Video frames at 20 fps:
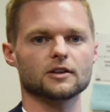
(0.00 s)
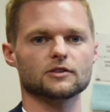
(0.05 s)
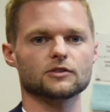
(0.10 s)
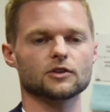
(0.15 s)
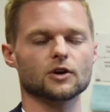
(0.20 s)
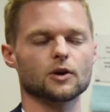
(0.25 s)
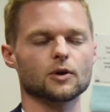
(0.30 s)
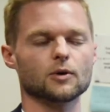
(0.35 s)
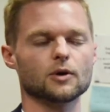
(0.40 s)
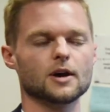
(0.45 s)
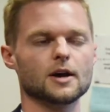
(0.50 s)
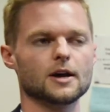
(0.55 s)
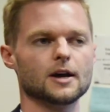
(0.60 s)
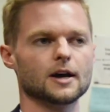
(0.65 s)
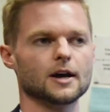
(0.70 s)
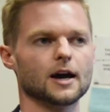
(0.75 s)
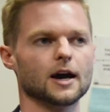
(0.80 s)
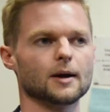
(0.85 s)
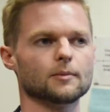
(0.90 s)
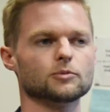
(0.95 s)
So
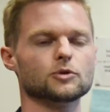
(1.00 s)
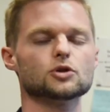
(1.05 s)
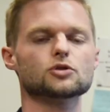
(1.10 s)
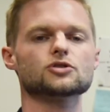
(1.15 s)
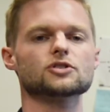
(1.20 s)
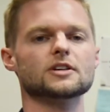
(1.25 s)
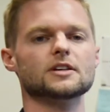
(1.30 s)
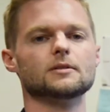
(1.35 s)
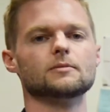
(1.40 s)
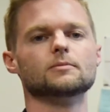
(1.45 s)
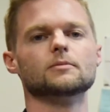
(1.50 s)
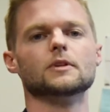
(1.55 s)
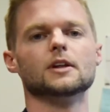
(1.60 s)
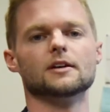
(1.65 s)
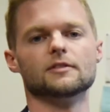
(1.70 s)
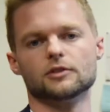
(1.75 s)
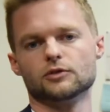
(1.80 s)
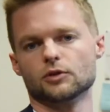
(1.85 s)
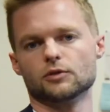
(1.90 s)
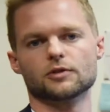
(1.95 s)
usually
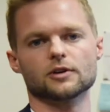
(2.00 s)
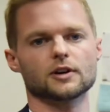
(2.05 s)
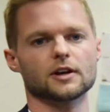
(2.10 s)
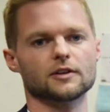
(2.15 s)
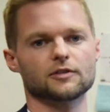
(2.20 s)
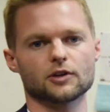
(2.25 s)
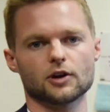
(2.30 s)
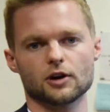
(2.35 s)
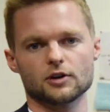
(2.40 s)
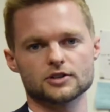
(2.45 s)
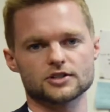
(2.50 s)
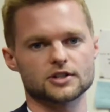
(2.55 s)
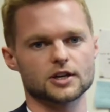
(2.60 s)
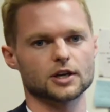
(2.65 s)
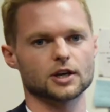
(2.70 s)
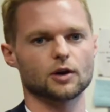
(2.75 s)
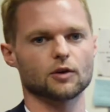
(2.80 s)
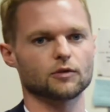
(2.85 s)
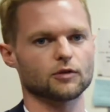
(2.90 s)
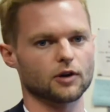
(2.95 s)
if cars
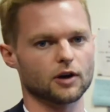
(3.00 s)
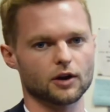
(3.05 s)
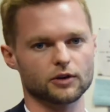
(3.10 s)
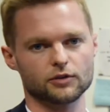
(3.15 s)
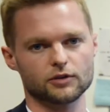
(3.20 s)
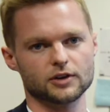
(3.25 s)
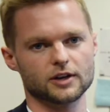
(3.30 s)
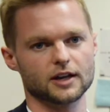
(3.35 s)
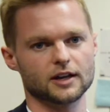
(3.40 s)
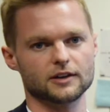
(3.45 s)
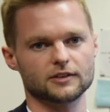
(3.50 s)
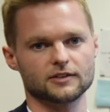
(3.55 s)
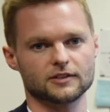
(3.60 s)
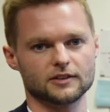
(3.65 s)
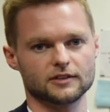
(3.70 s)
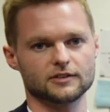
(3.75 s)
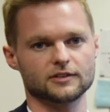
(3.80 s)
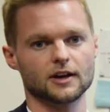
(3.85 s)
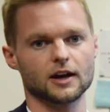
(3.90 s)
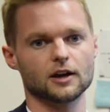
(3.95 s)
take over 100 days to
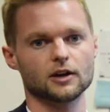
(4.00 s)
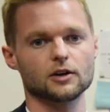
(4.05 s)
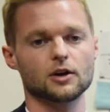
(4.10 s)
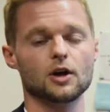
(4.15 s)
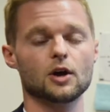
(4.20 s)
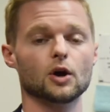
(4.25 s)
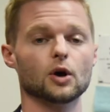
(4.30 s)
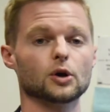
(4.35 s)
sell,